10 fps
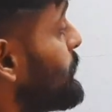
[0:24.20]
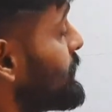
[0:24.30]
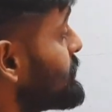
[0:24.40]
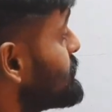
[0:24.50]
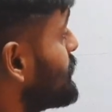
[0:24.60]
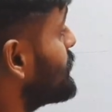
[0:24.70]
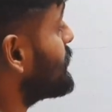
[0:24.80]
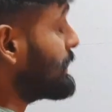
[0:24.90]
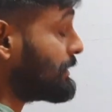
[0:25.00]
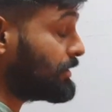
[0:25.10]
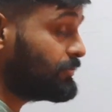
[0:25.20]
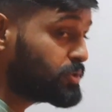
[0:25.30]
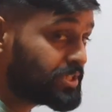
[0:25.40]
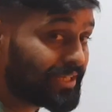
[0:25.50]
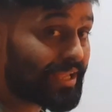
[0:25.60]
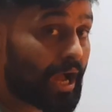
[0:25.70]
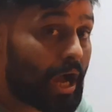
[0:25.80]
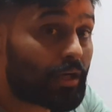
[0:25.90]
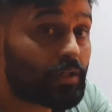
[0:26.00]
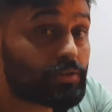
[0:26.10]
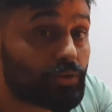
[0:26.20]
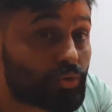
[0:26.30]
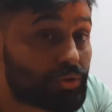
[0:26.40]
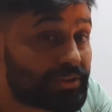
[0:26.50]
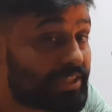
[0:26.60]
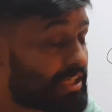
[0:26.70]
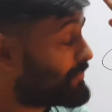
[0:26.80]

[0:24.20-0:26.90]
reproduction in Vaucheria occurs through three